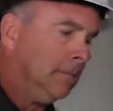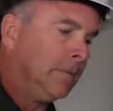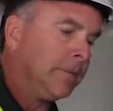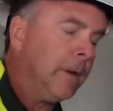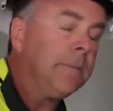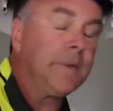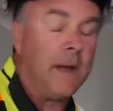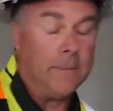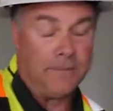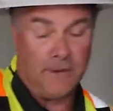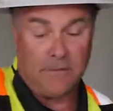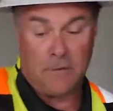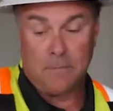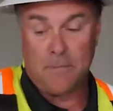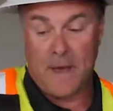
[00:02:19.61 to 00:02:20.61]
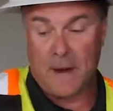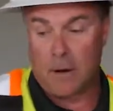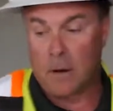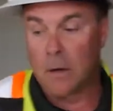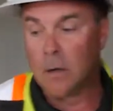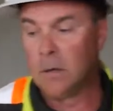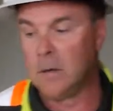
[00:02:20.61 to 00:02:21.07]
sometimes even
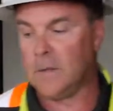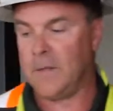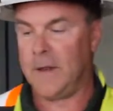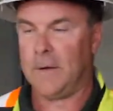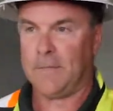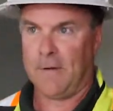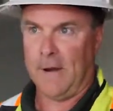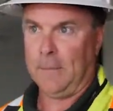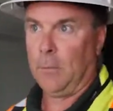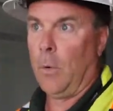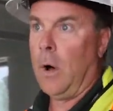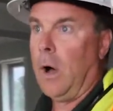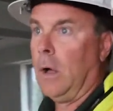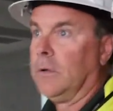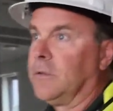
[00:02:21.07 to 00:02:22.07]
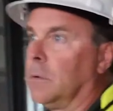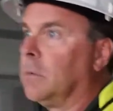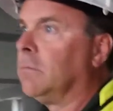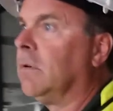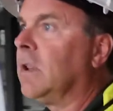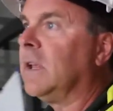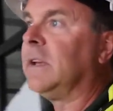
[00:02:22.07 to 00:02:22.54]
better than a framed wall. So
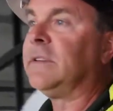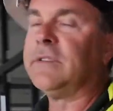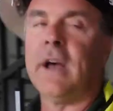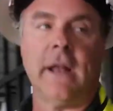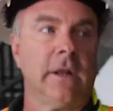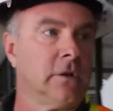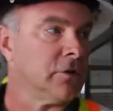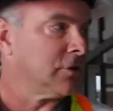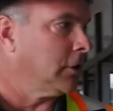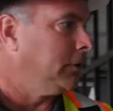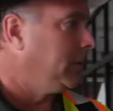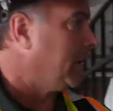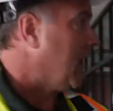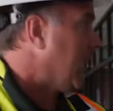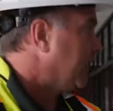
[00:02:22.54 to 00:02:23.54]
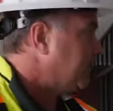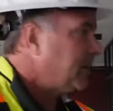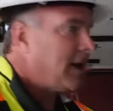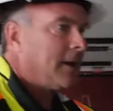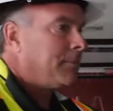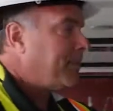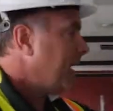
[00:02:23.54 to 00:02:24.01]
we're really excited to show you guys, kind of